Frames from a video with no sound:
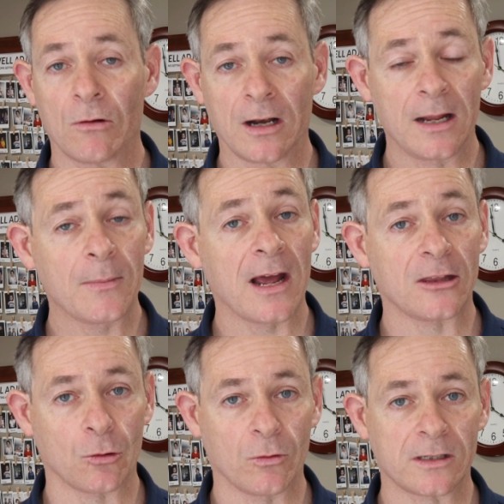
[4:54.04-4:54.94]

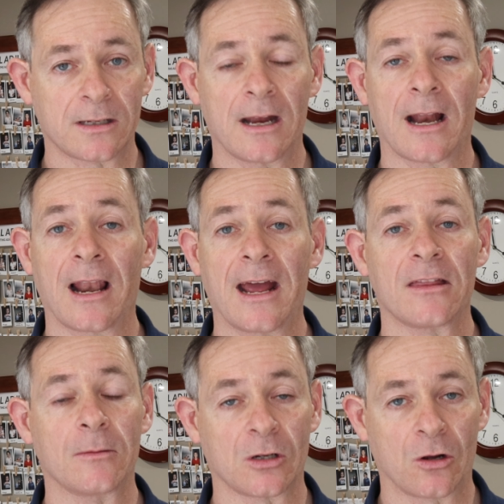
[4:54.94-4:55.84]
eliminate the risk, and
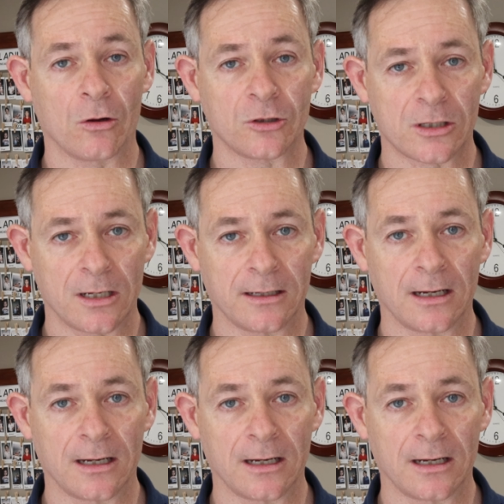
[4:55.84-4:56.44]
allow them to consciously,